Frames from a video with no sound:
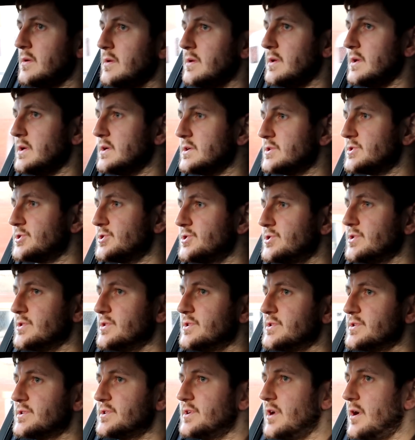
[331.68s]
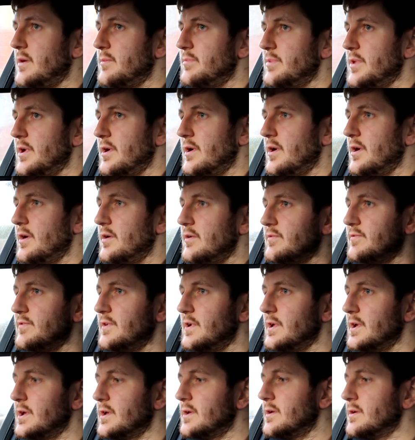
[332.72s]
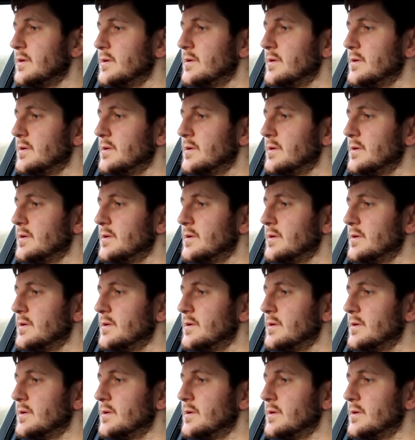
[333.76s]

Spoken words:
That should stop though, hopefully.